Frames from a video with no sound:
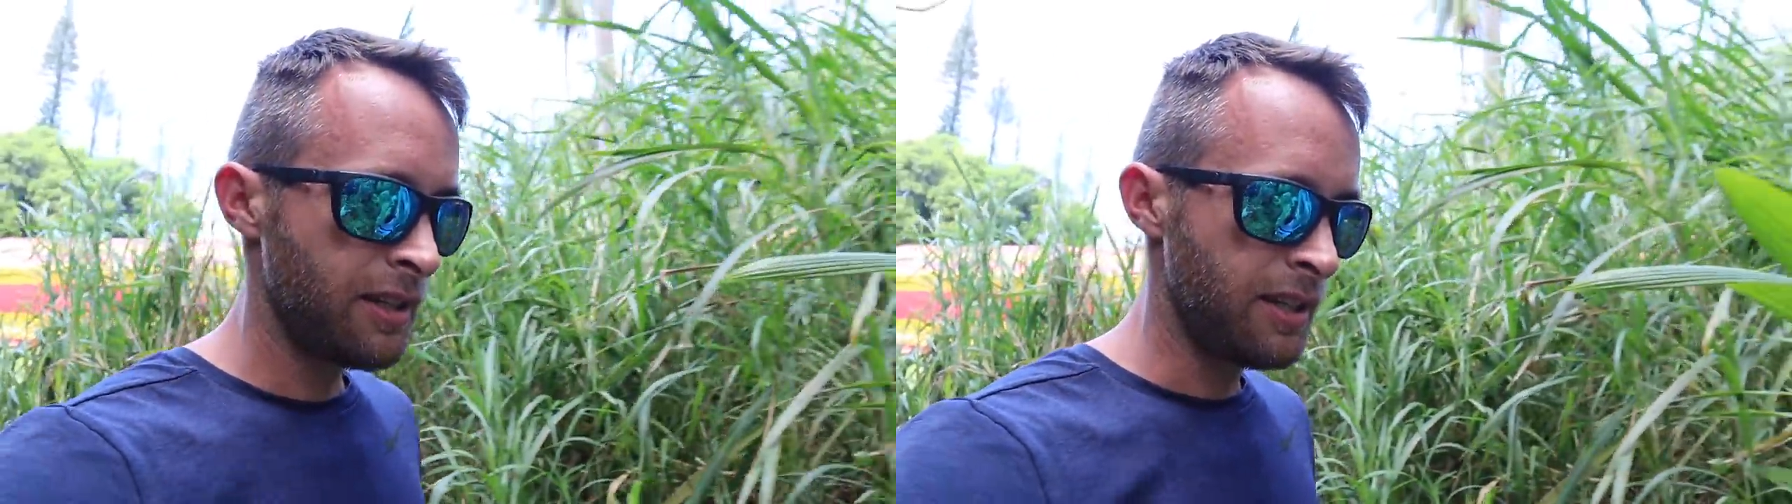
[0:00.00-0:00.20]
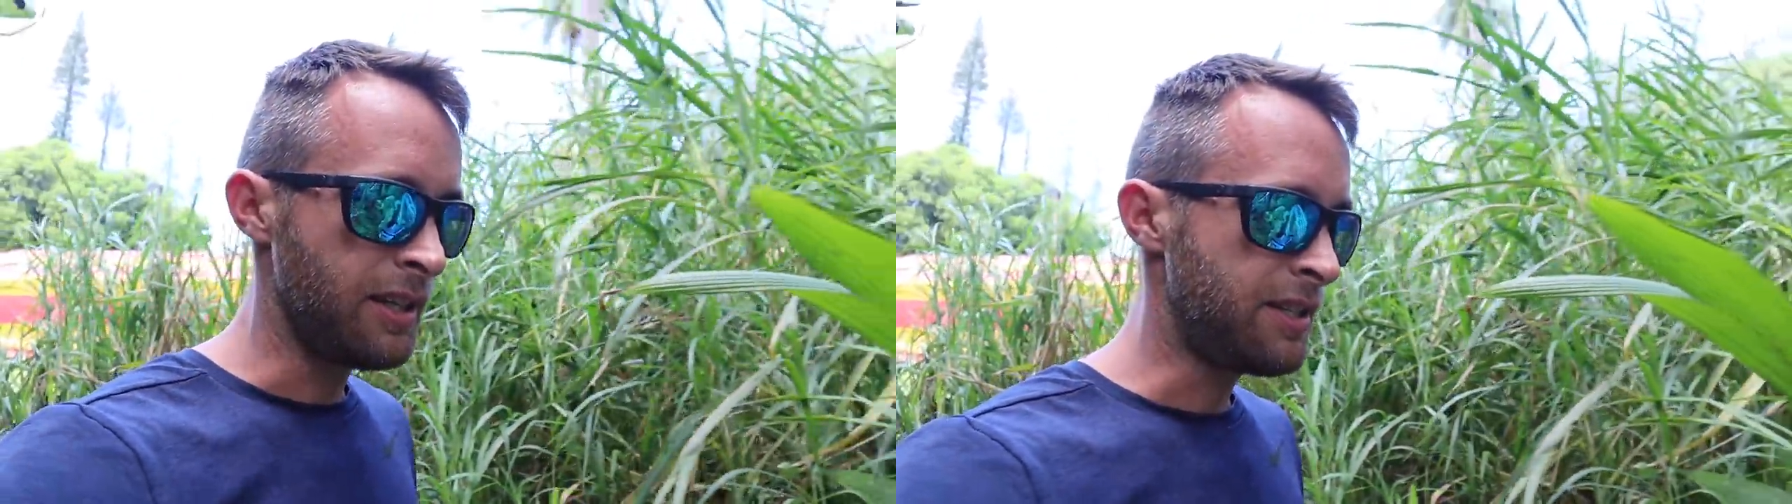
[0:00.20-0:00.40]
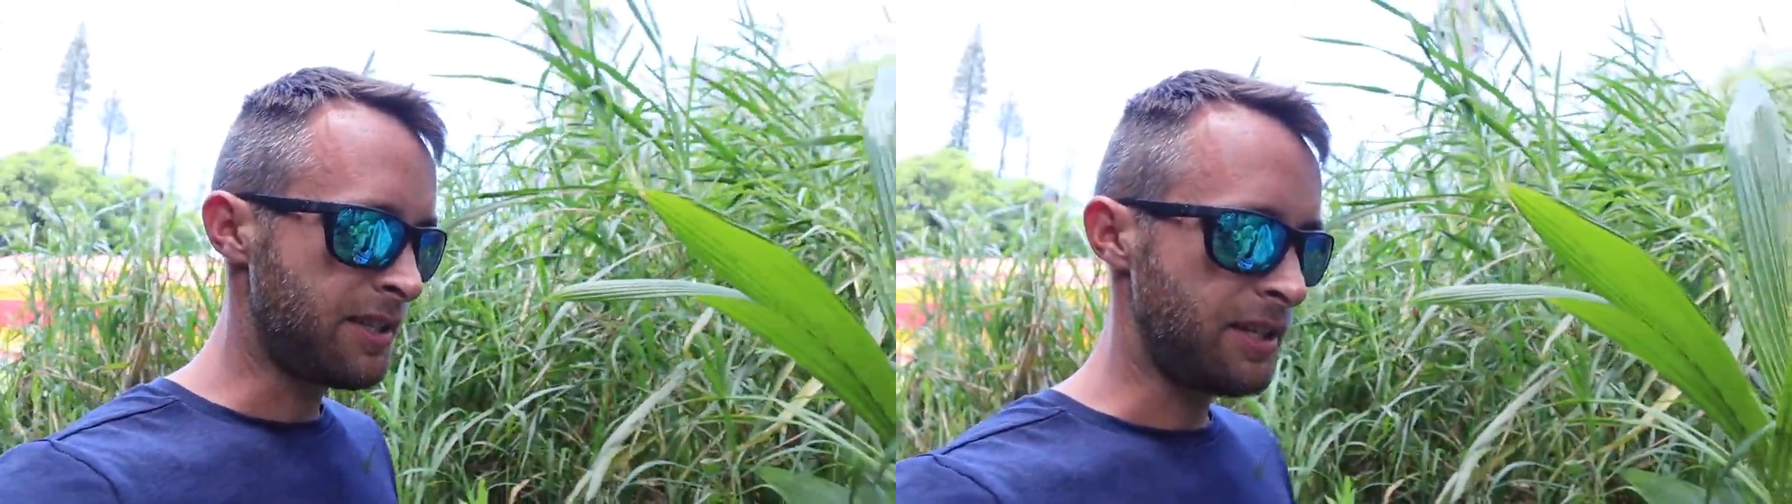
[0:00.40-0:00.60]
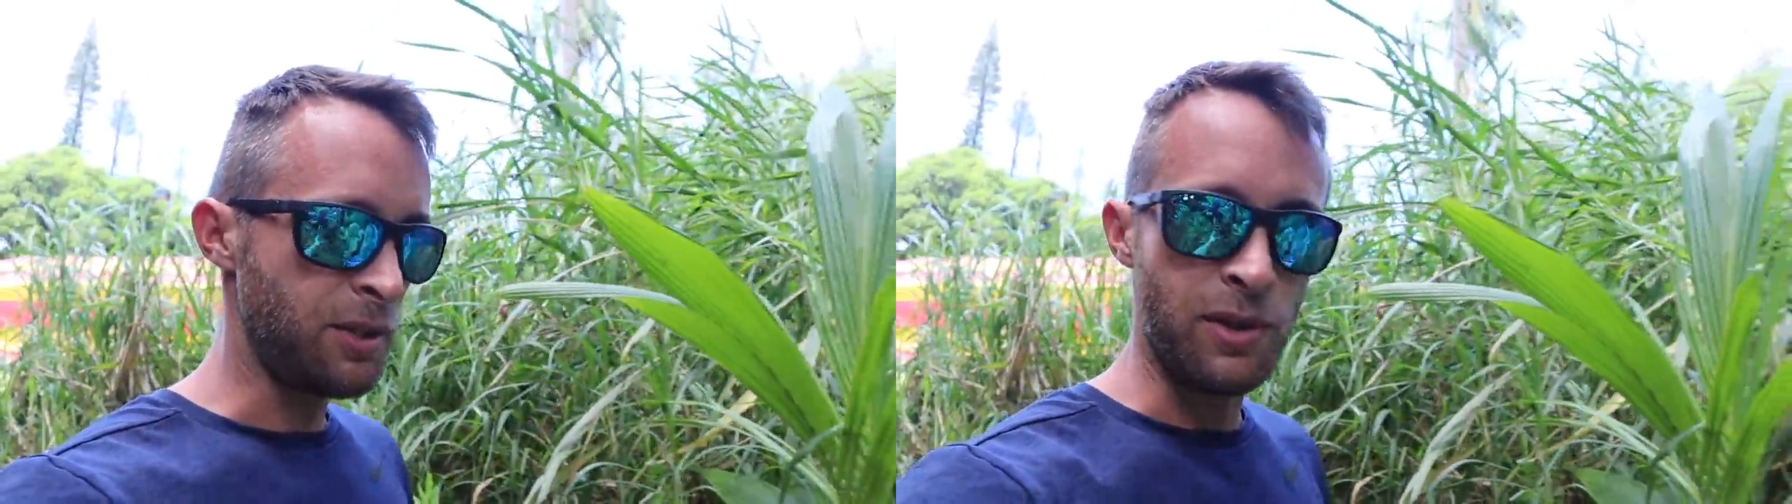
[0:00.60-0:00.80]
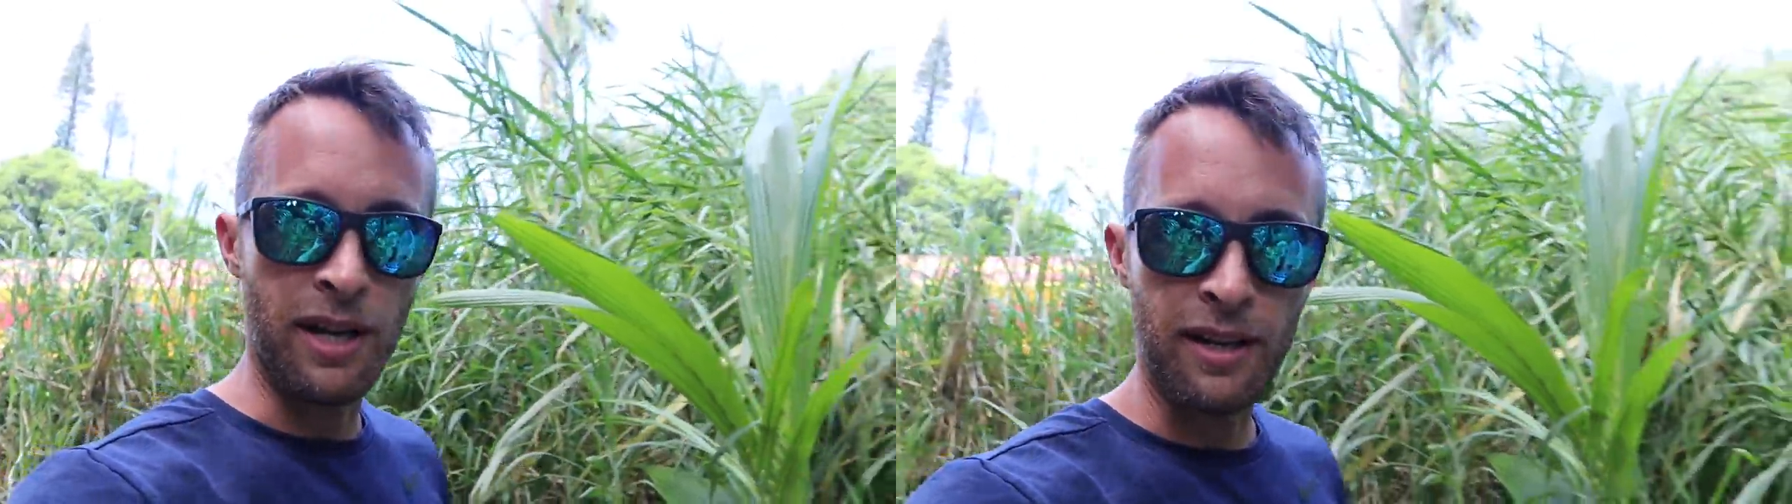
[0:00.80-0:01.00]
He said
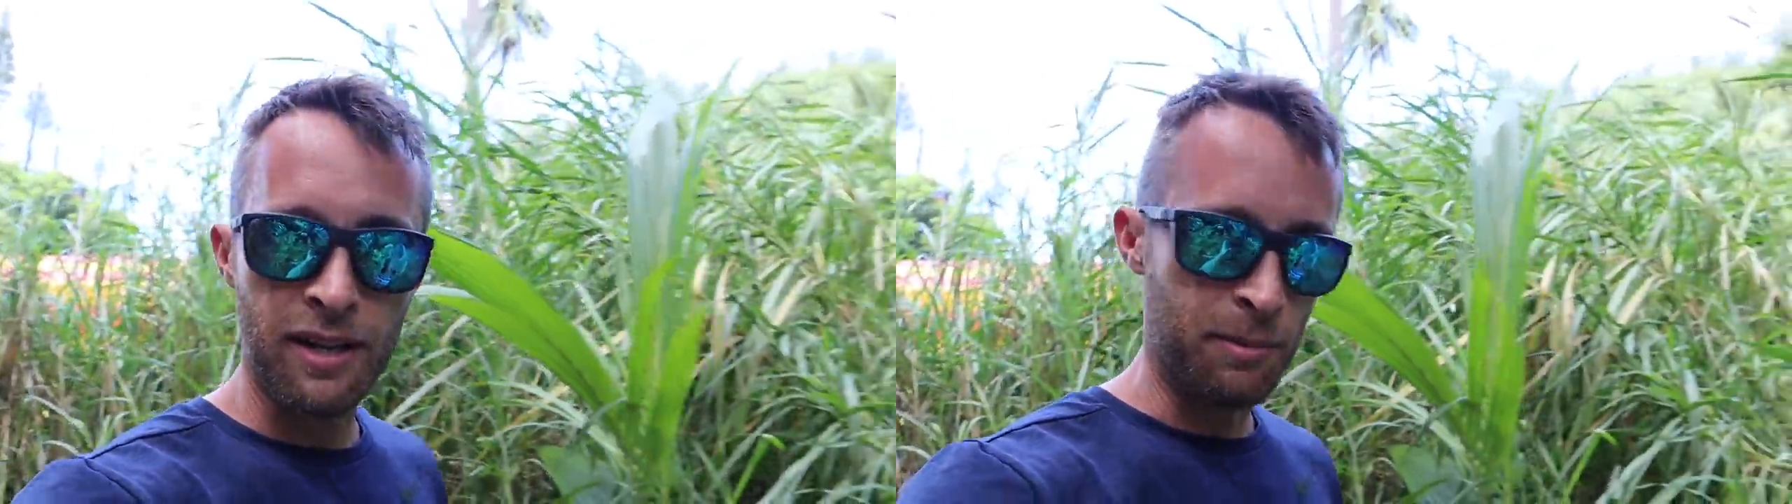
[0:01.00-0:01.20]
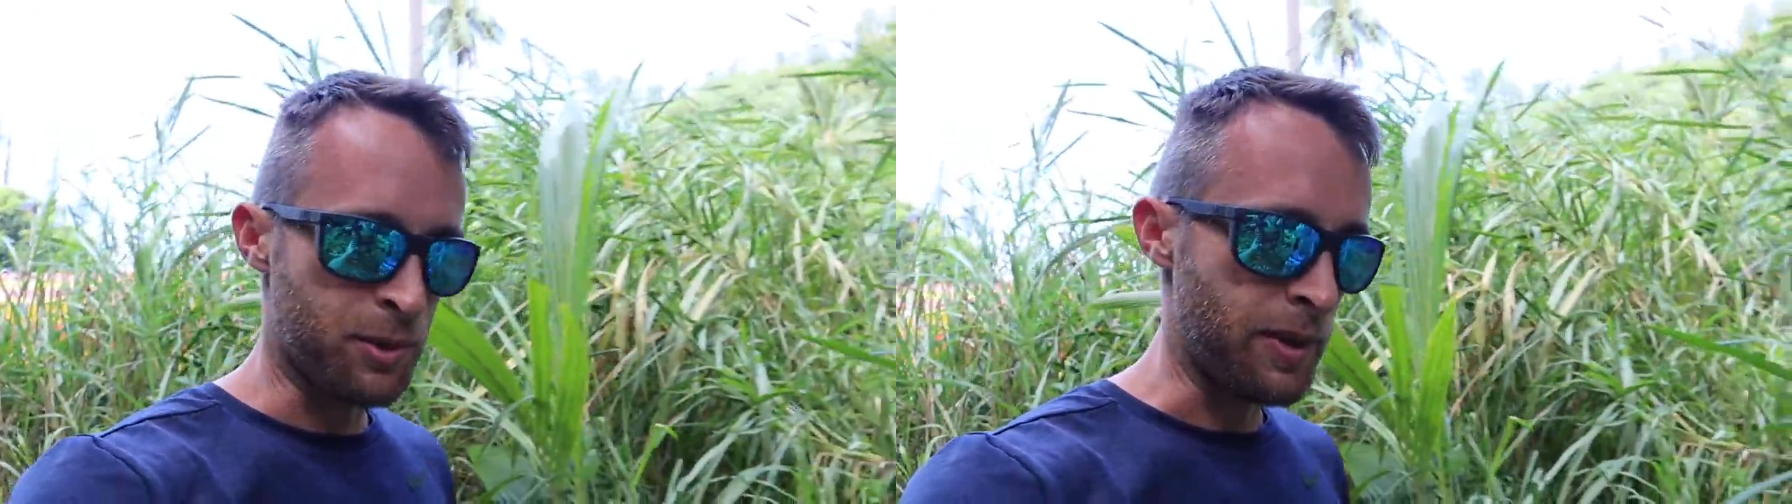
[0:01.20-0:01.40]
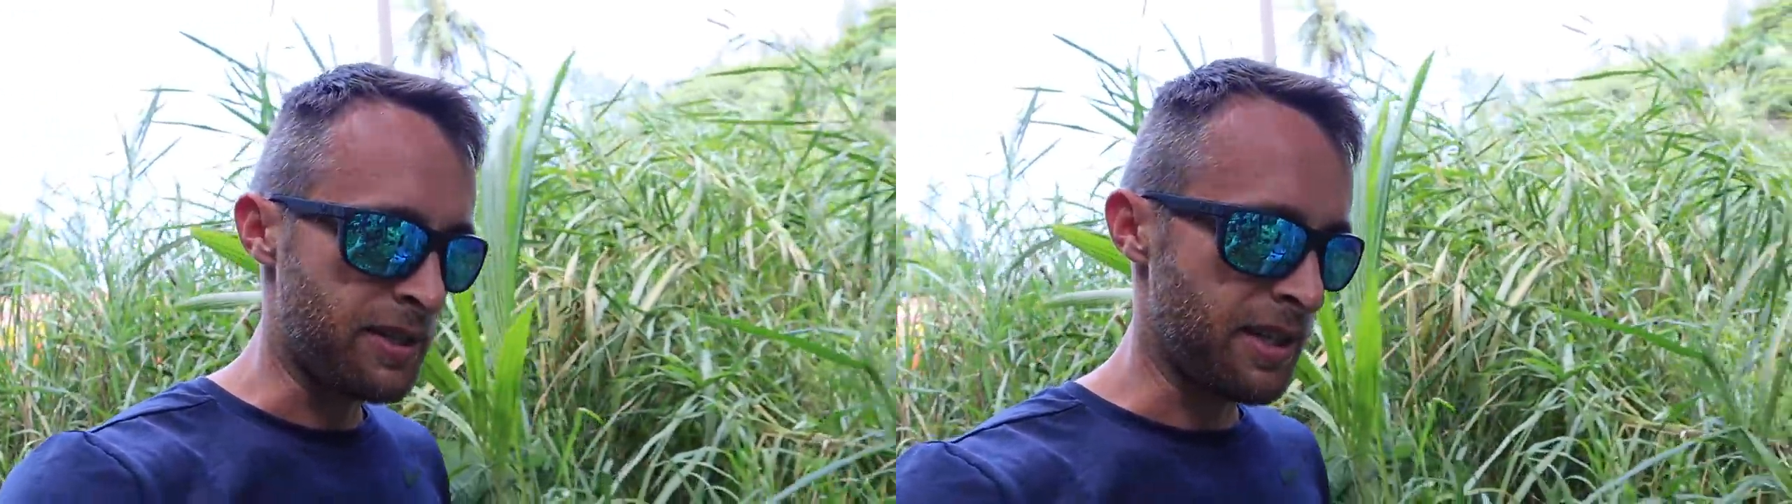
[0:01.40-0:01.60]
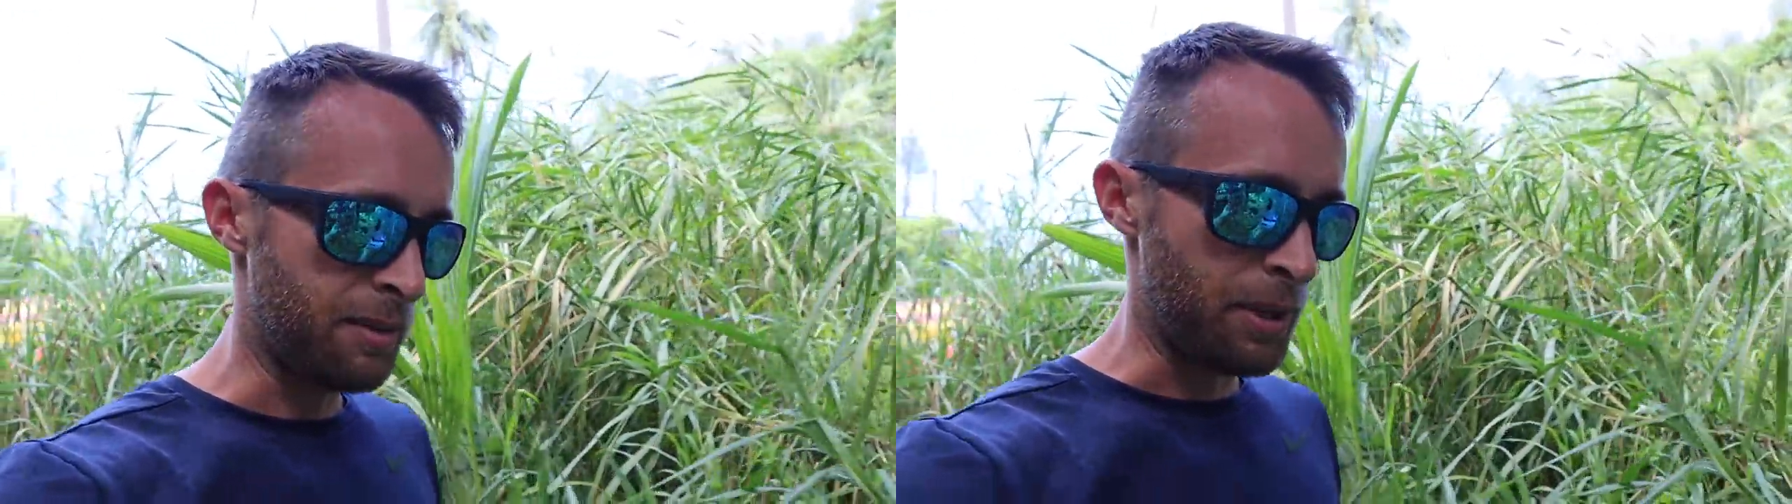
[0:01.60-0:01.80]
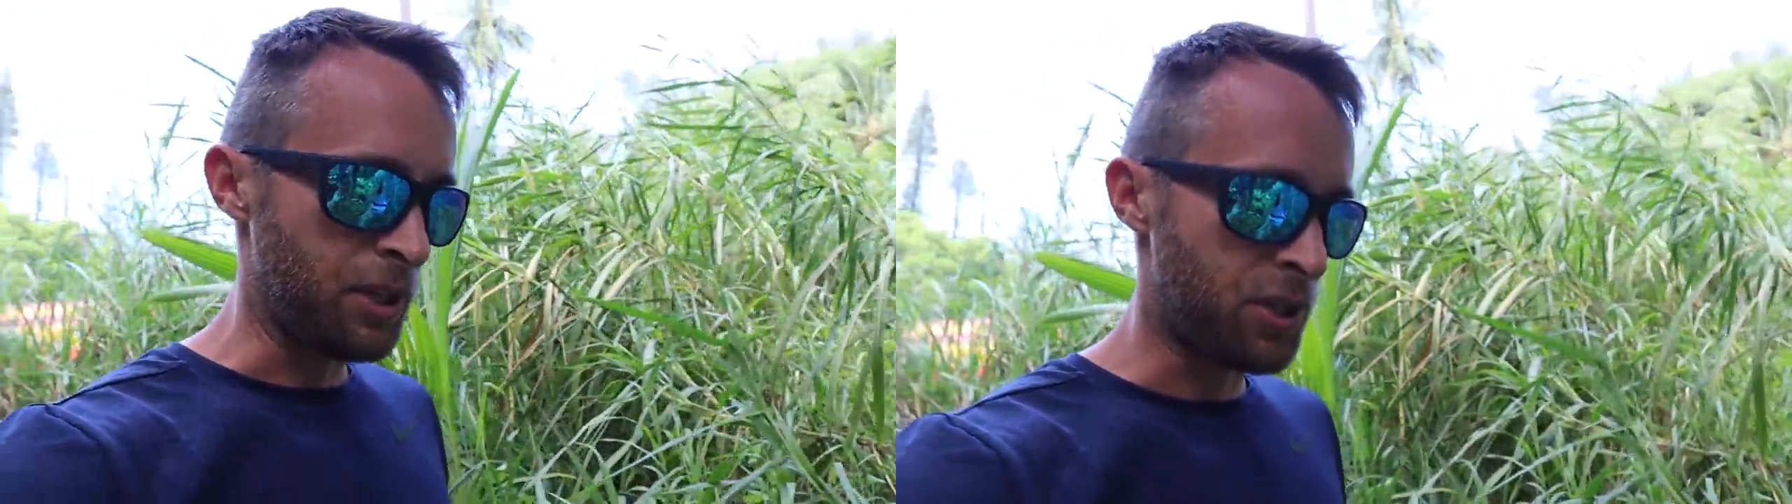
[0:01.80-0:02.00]
you gotta come to Red
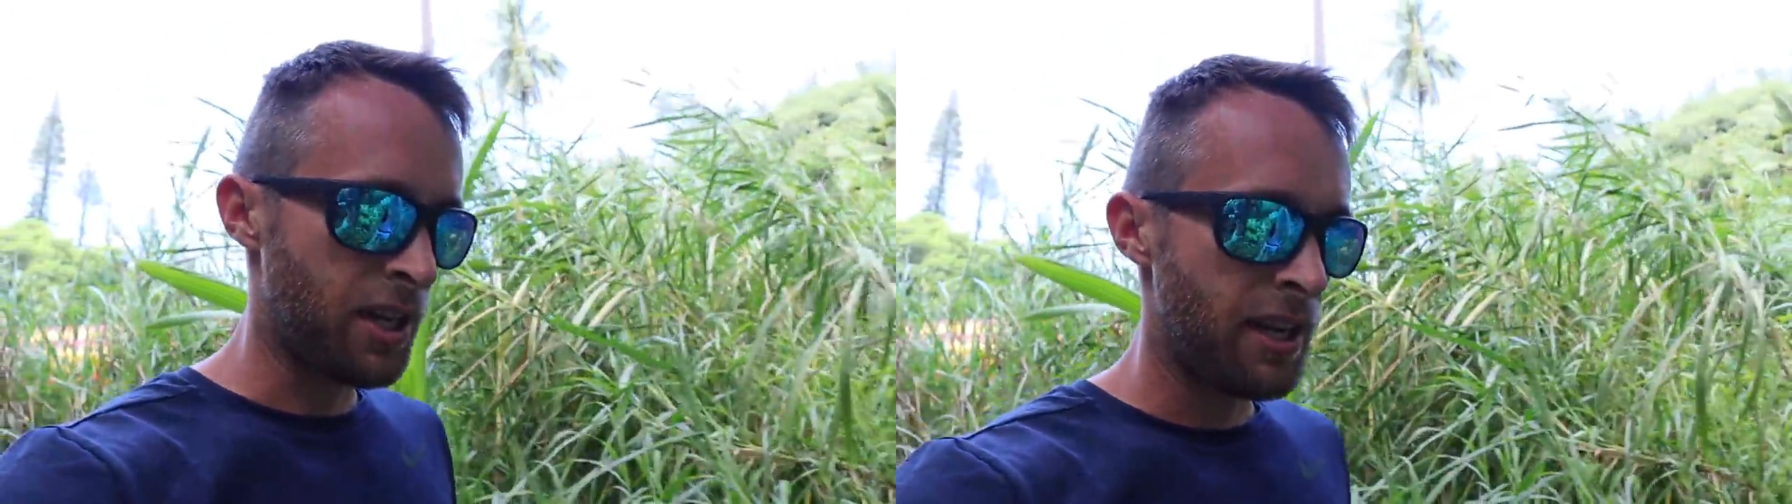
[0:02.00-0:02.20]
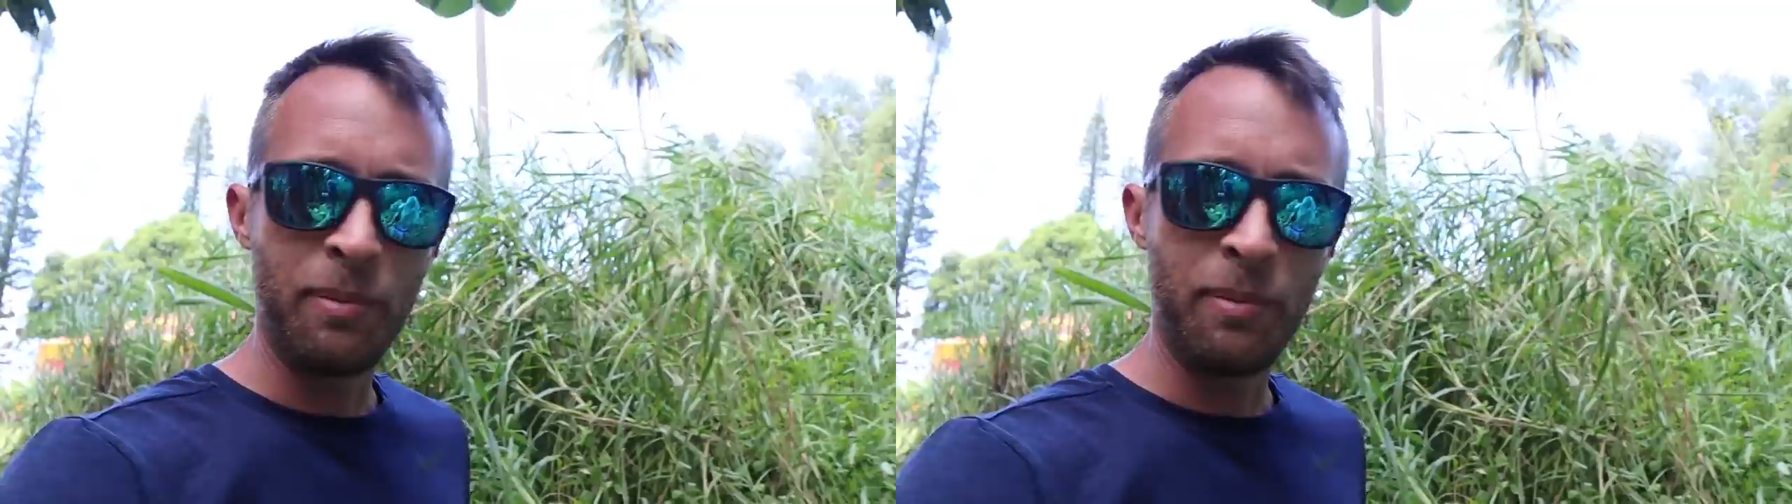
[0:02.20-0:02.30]
Sand Beach,